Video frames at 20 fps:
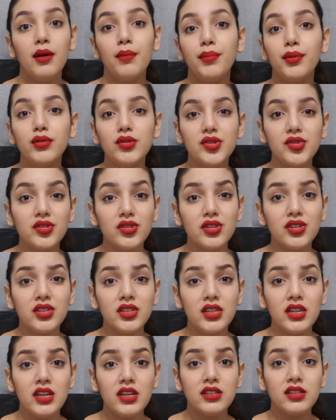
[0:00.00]
booster
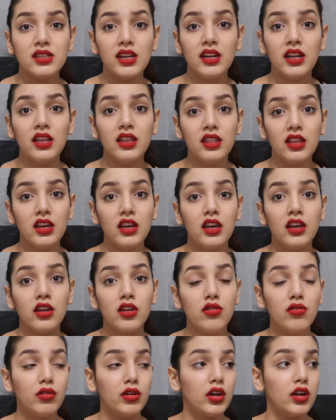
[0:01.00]
seats,
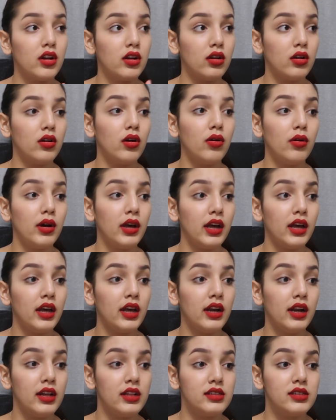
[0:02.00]
anything, you can go
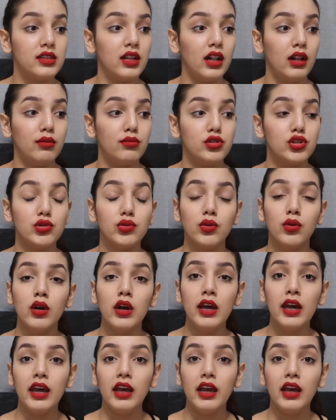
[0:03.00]
ahead and sell them to